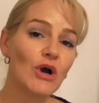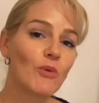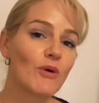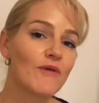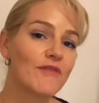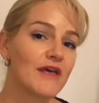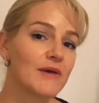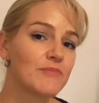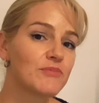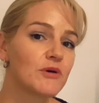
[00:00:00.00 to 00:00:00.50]

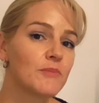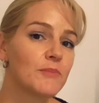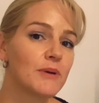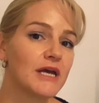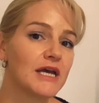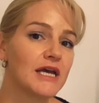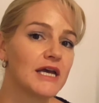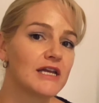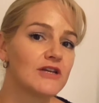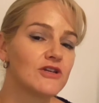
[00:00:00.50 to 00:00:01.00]
when they're
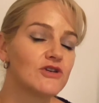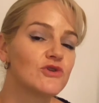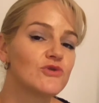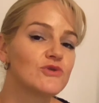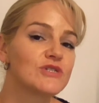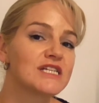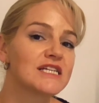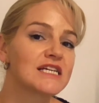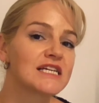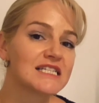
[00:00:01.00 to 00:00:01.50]
prepared
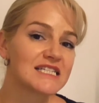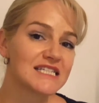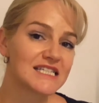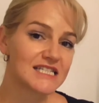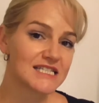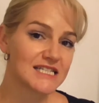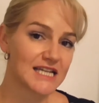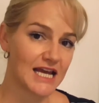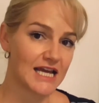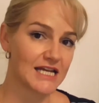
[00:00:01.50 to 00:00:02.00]
using
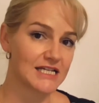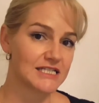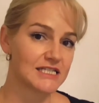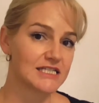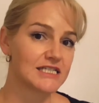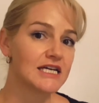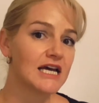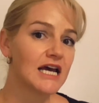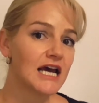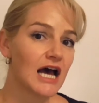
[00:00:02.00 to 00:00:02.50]

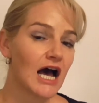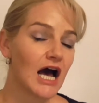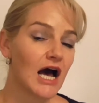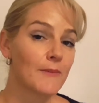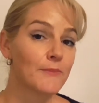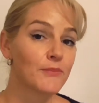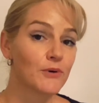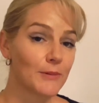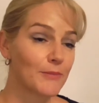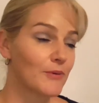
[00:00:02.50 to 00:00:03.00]
standard
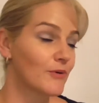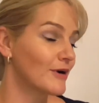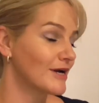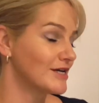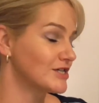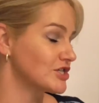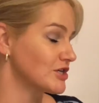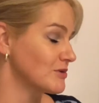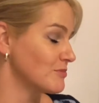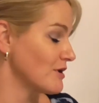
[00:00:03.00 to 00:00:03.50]
uh,
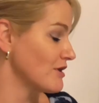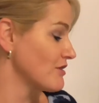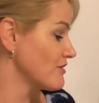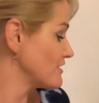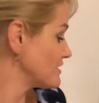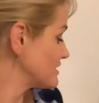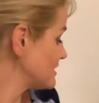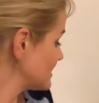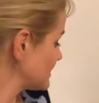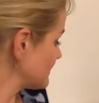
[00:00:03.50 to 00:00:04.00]
preparation
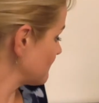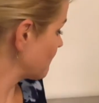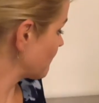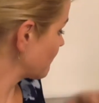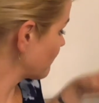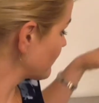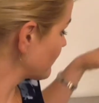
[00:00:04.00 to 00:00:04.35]
methods.